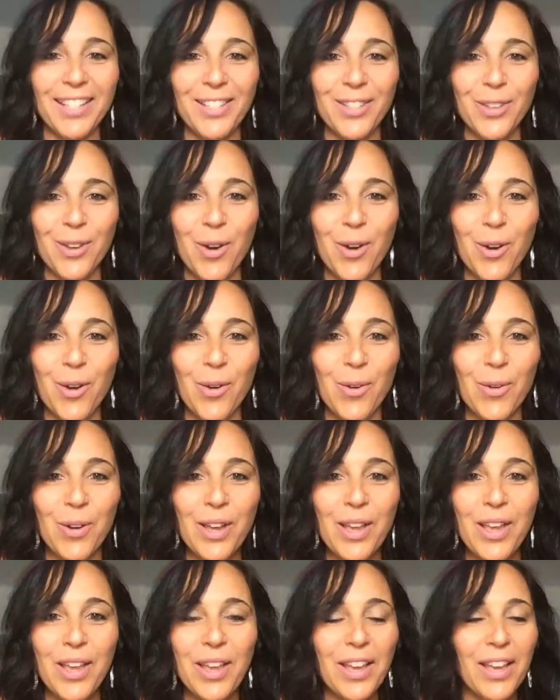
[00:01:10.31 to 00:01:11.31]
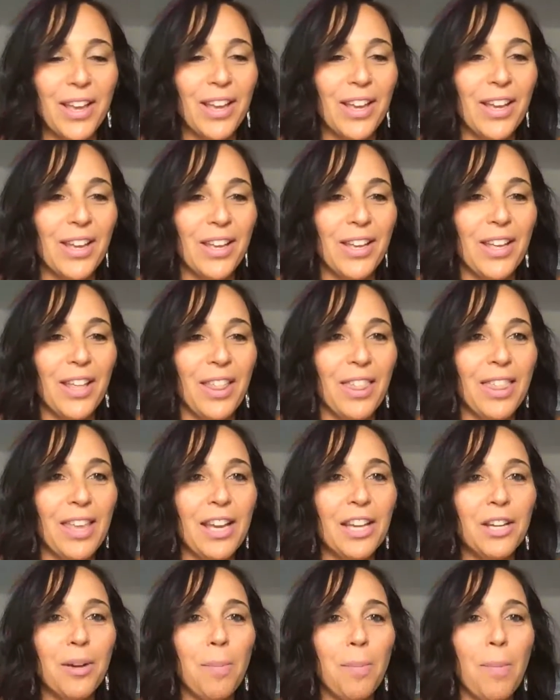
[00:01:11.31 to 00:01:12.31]
So
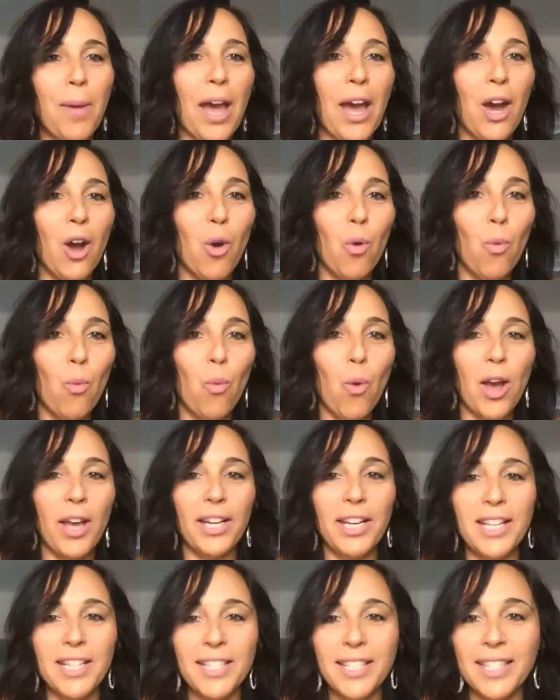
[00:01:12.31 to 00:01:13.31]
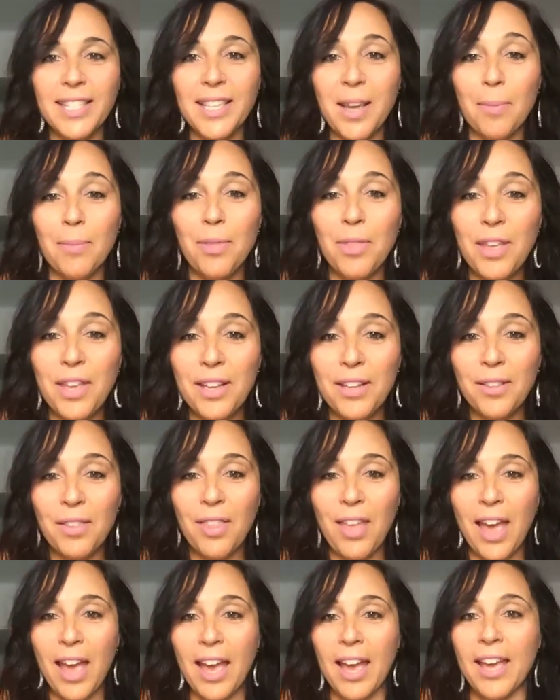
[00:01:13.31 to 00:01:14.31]
think about what is something
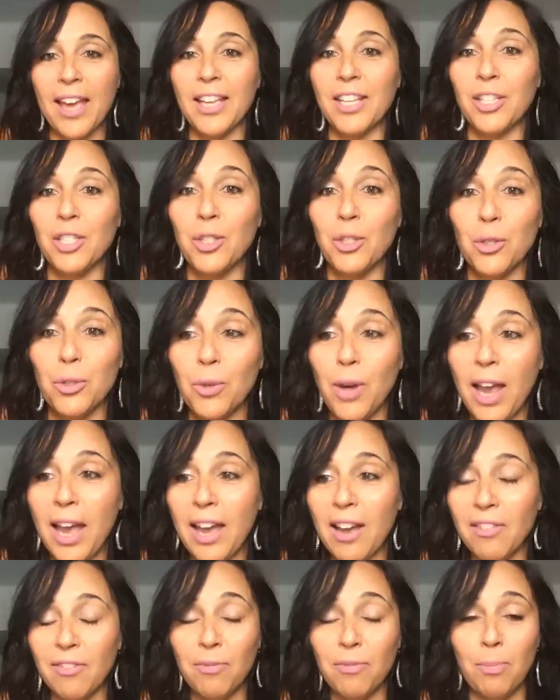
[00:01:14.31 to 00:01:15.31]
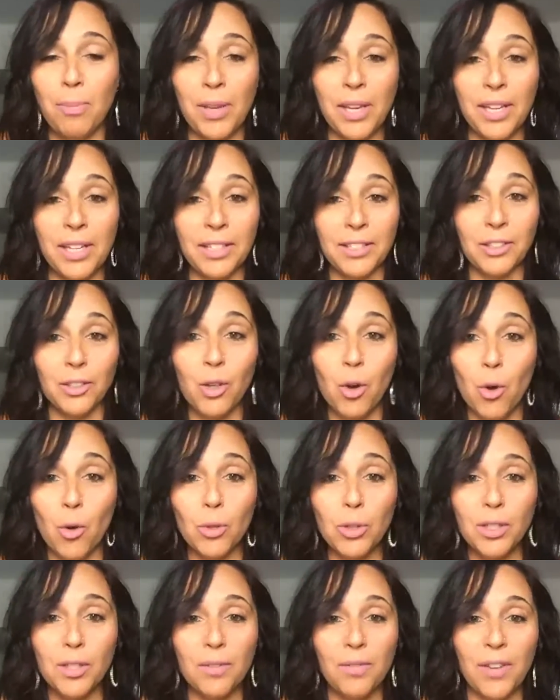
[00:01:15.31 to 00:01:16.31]
that you have been
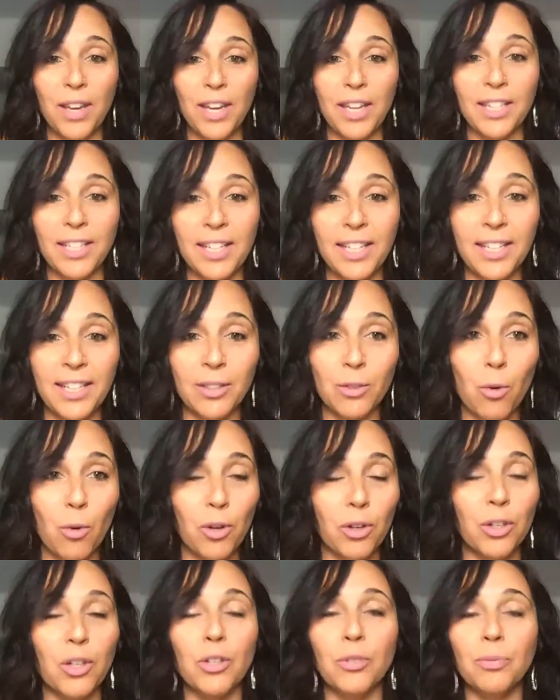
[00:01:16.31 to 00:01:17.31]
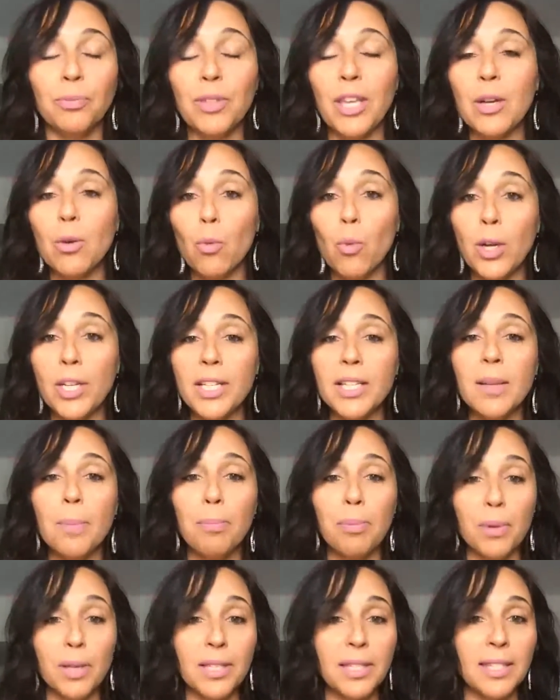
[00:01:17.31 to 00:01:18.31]
cultivating, or what is
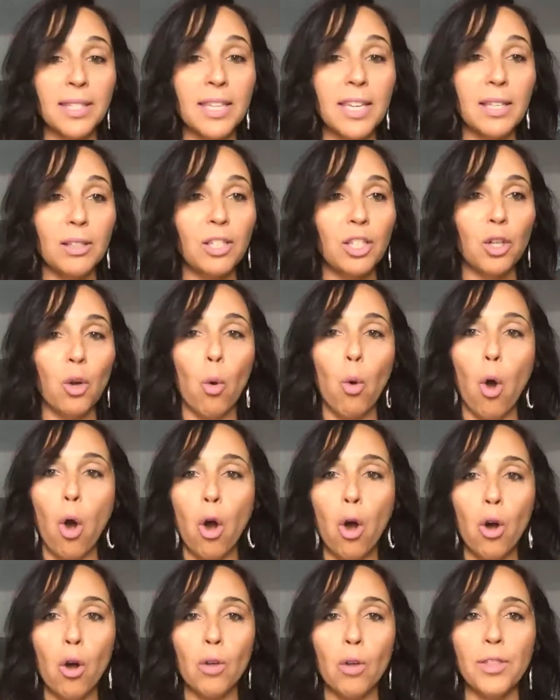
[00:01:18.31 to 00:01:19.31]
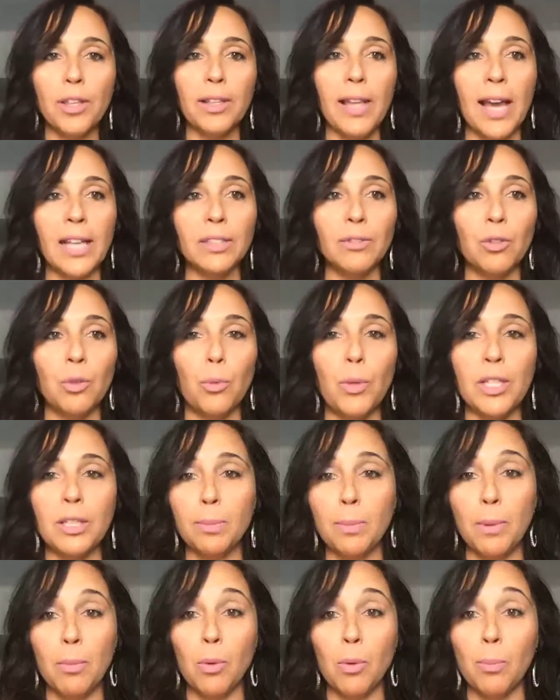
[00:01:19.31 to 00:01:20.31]
a seed. All the last few weeks
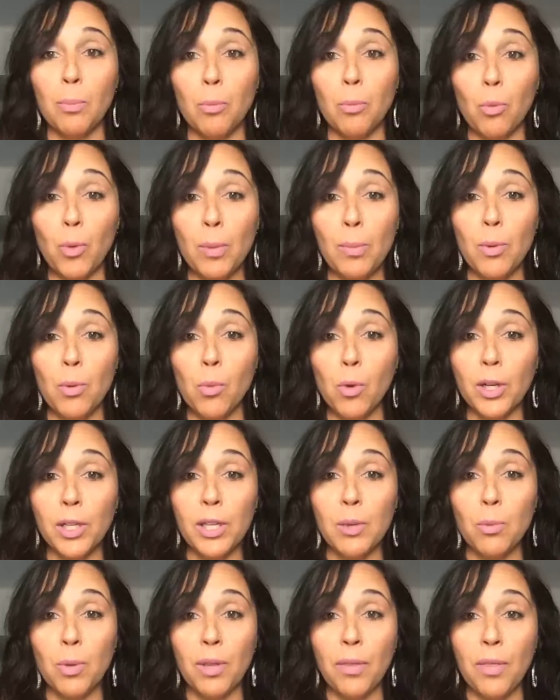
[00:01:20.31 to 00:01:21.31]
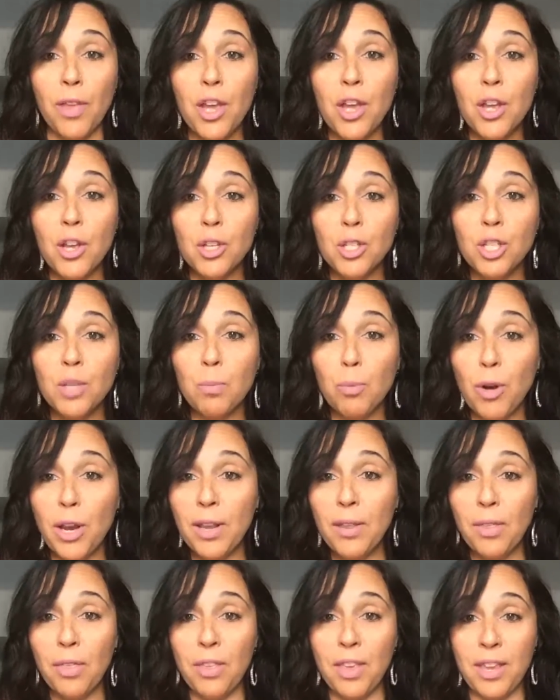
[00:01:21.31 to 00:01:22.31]
we've been working with
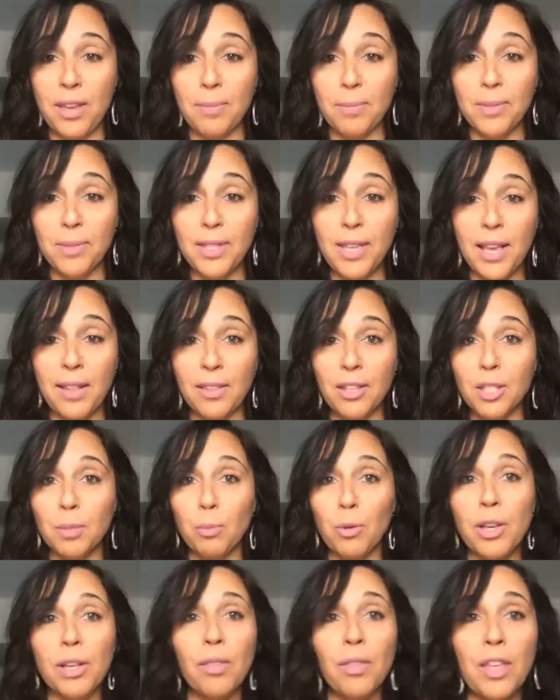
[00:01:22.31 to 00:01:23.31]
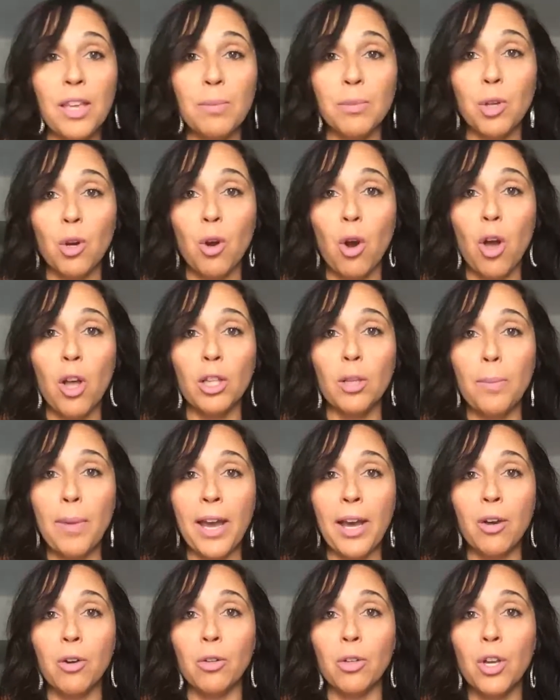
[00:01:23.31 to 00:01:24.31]
spring themes, and the spring themes are all
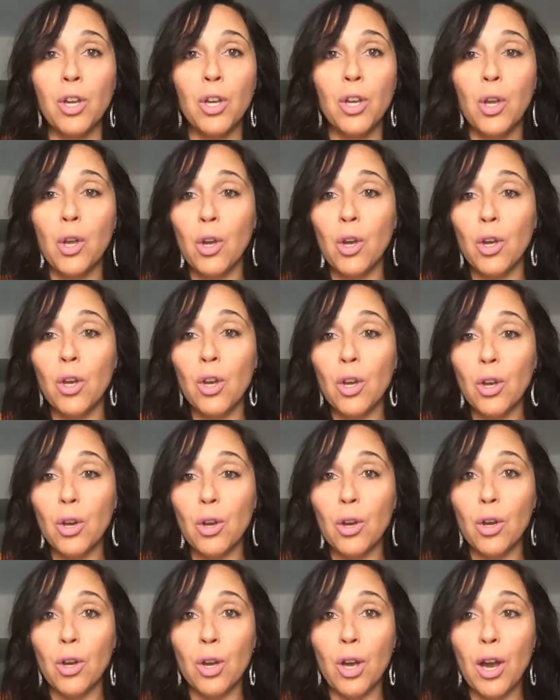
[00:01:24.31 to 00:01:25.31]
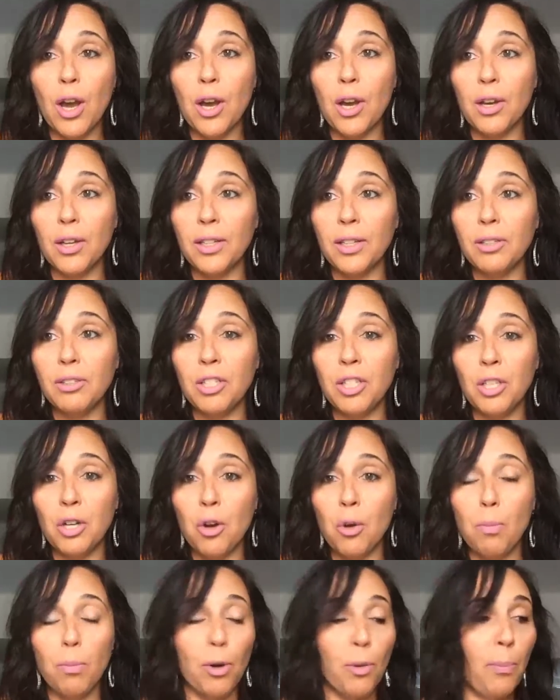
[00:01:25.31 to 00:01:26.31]
about
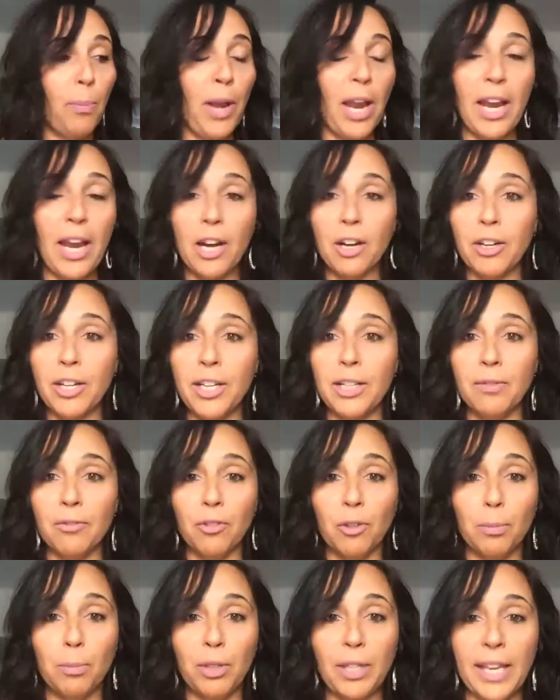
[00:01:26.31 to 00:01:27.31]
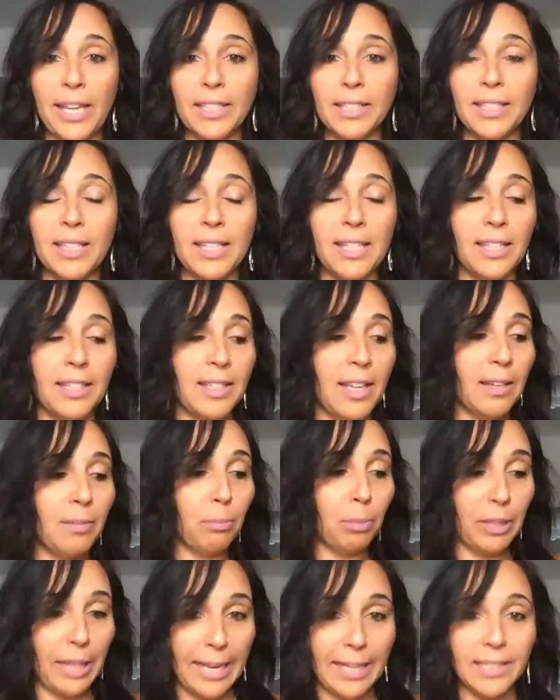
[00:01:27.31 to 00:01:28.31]
preparing for planting and
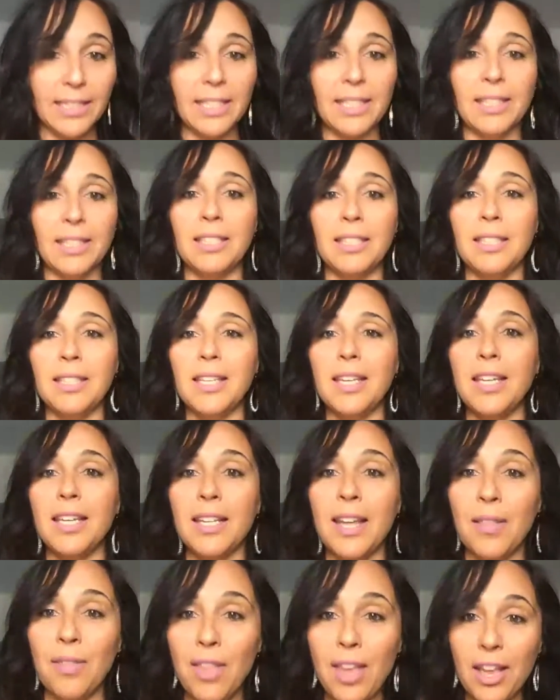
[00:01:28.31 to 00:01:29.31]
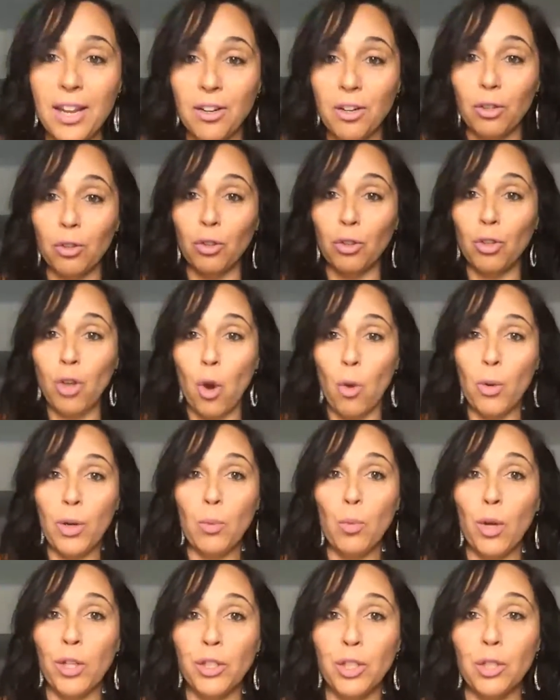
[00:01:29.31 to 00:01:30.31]
planting the seed, and then knowing
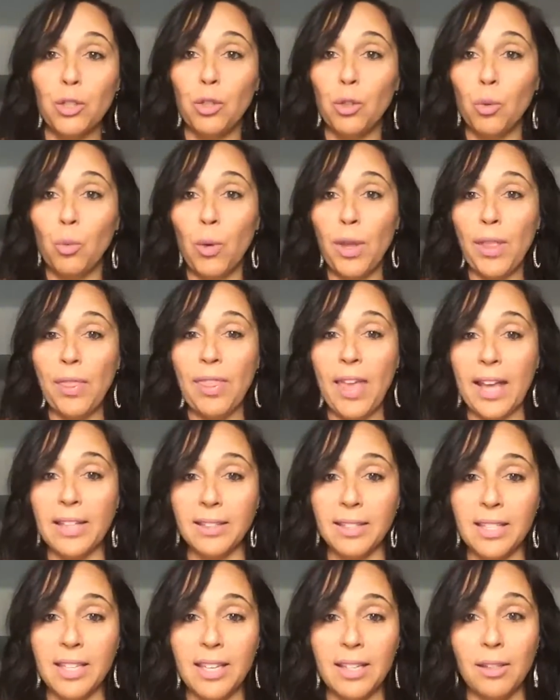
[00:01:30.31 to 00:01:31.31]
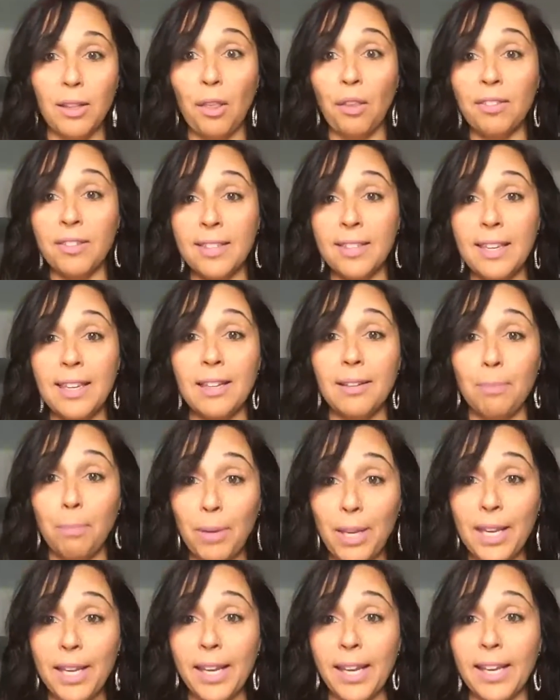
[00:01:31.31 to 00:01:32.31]
what to do with that seed. The seed
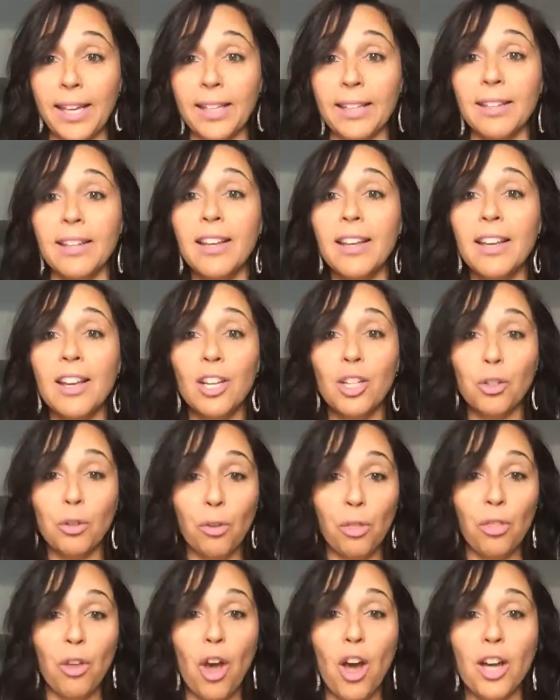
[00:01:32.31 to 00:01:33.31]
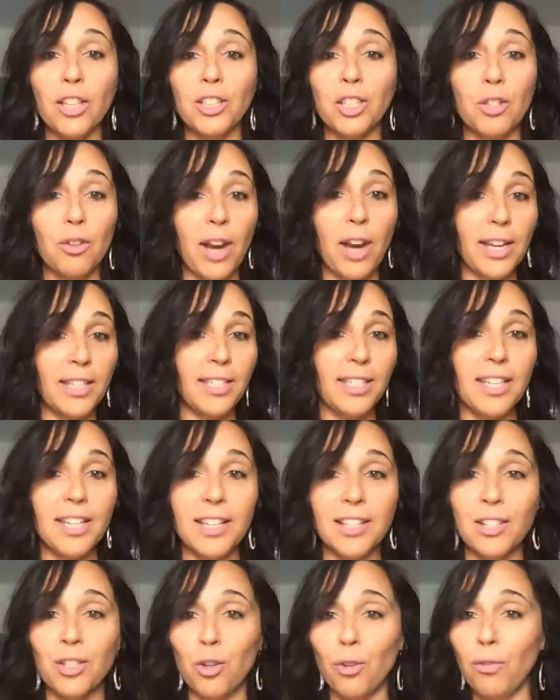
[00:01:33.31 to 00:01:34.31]
being your thoughts, your
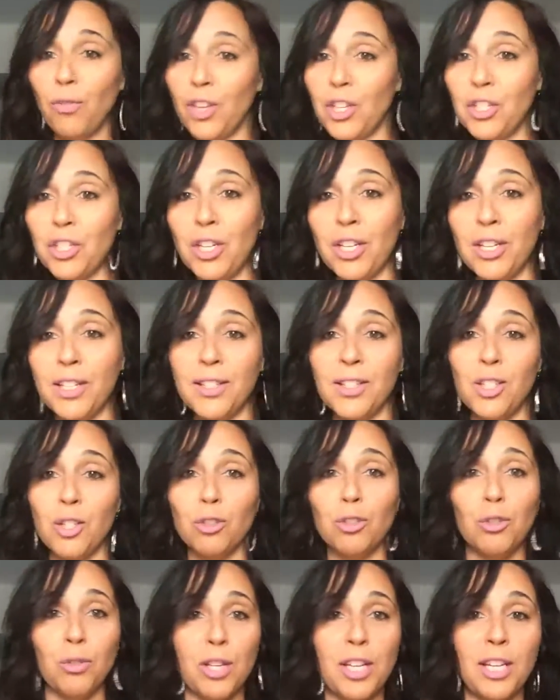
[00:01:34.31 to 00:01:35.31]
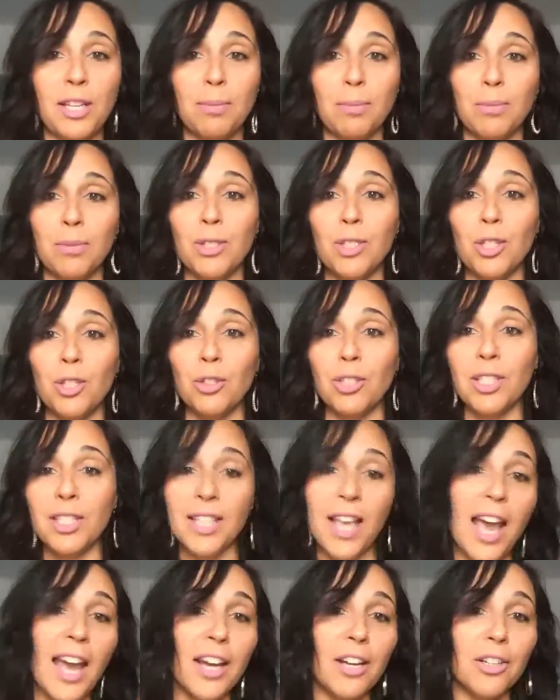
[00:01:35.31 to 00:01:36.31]
ideas, your visions, your dreams, your
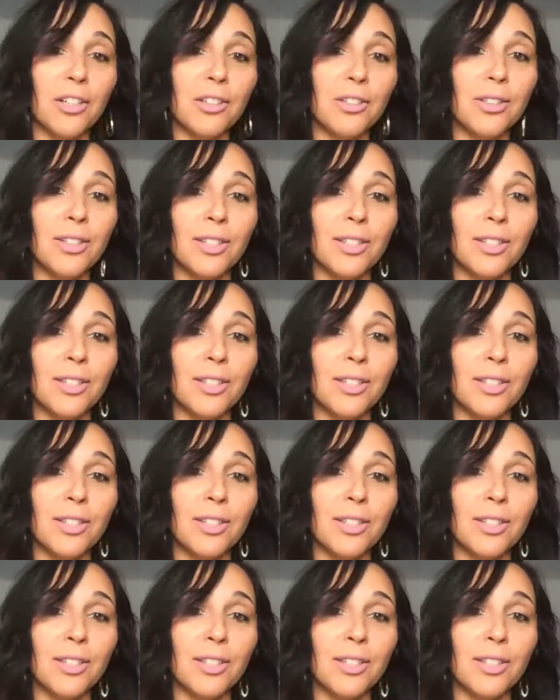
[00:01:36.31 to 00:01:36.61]
desires.